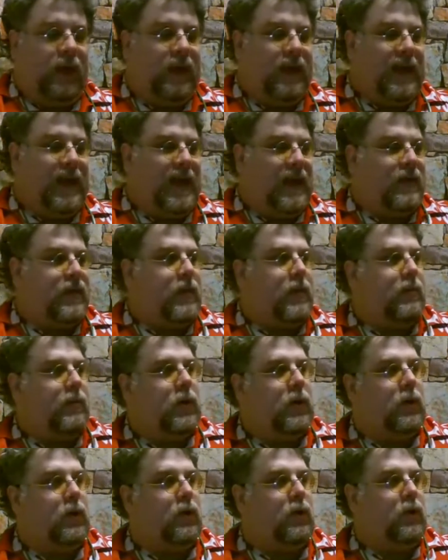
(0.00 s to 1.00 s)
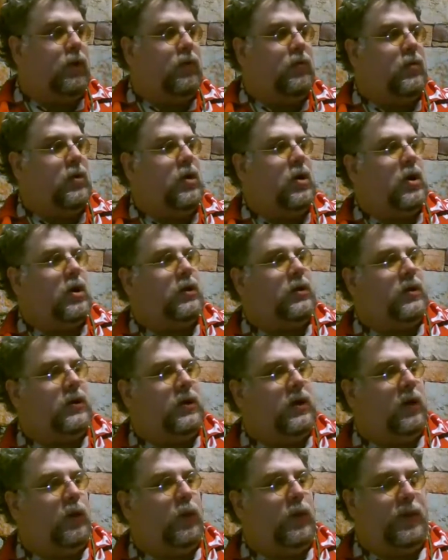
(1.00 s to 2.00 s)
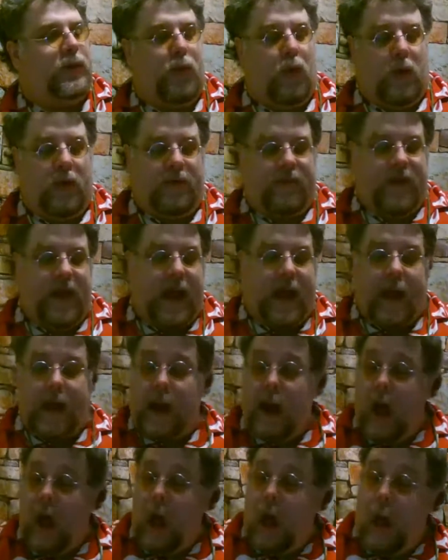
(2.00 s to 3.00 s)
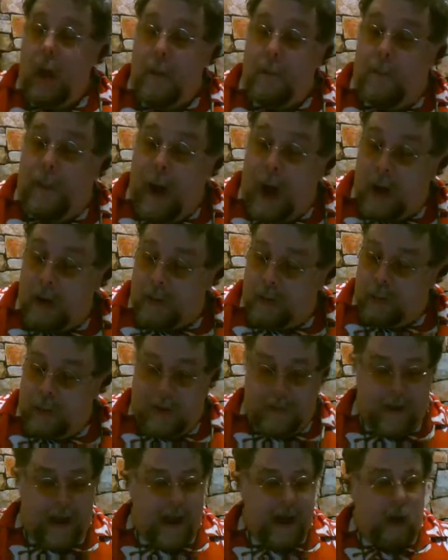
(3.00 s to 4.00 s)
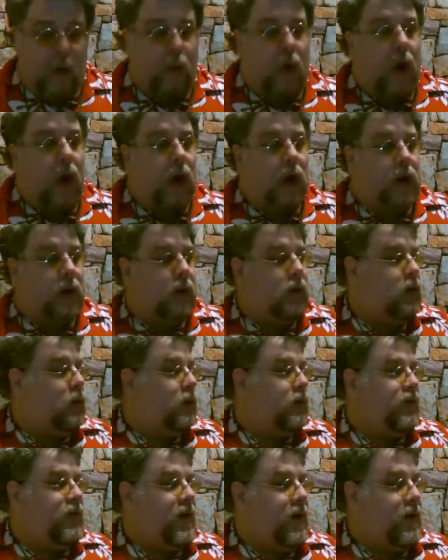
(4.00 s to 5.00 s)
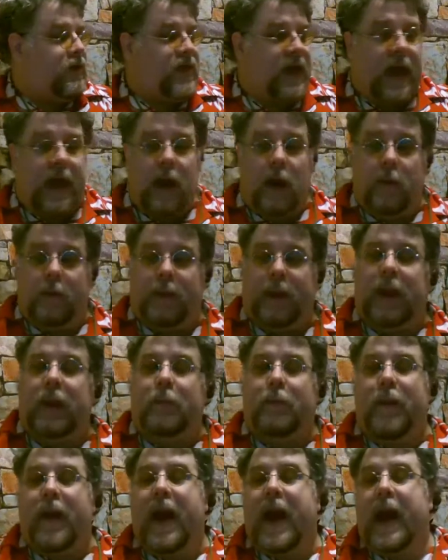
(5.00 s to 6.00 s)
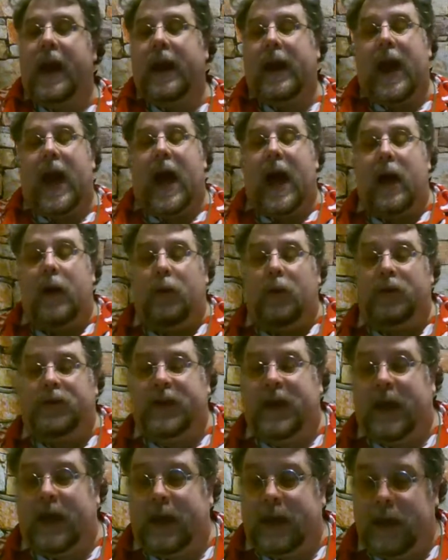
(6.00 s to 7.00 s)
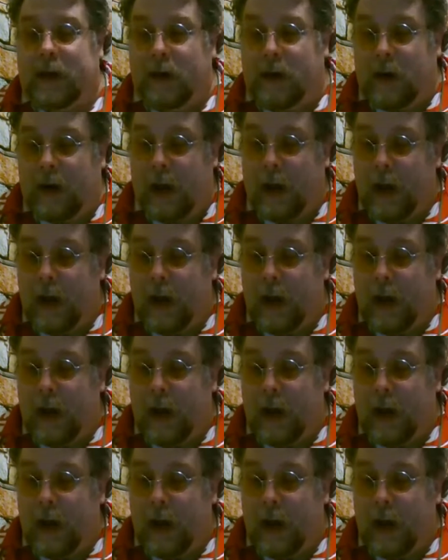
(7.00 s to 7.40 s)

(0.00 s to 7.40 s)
in the mood to deal with more of that. But we made it work. They are beat back. I will take your